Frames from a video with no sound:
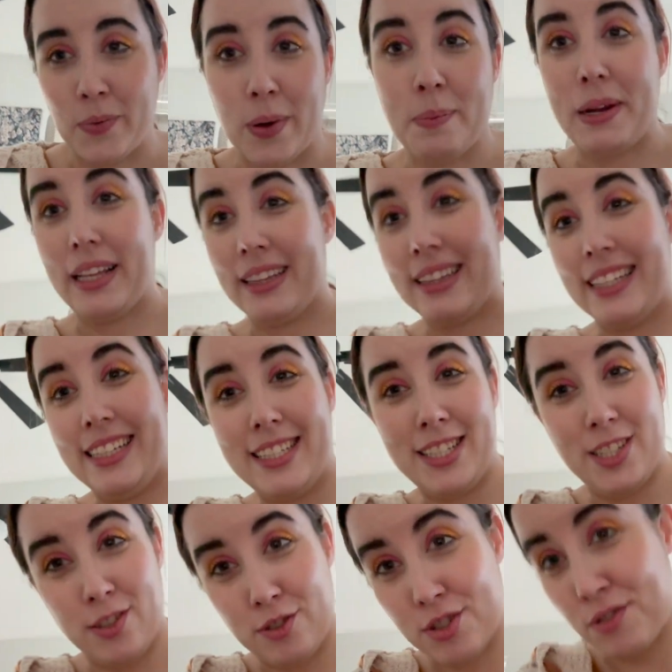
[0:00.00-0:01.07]
what my least
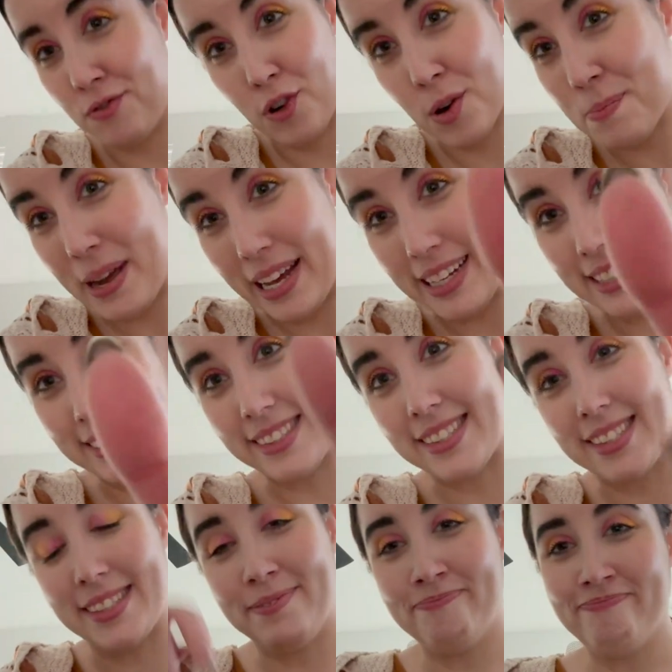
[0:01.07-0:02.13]
used format
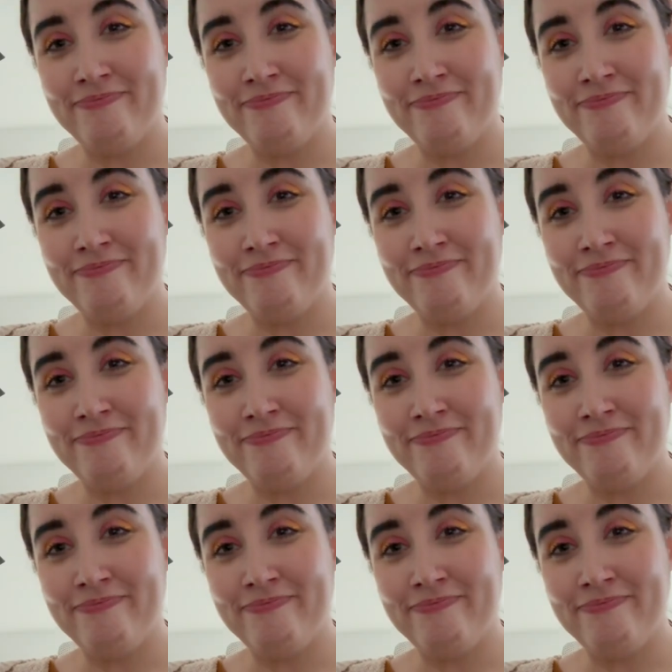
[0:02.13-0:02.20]
is.